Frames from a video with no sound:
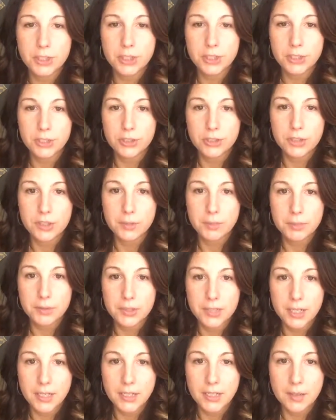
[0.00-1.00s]
easier than
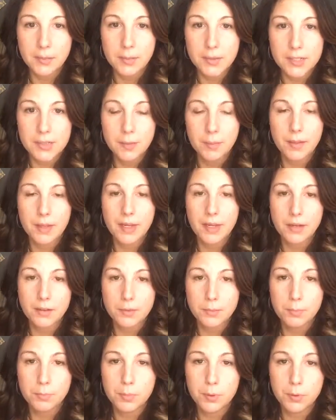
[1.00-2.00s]
pretending to be somebody else.
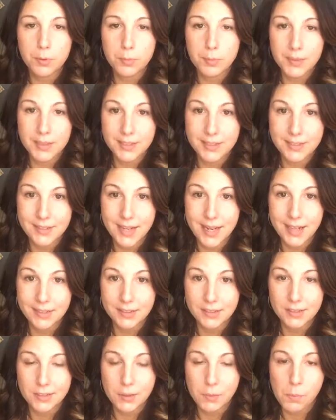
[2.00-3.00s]
Boom,
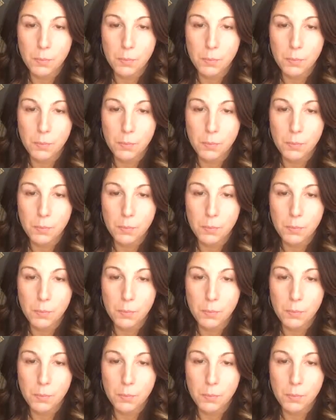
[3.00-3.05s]
exactly.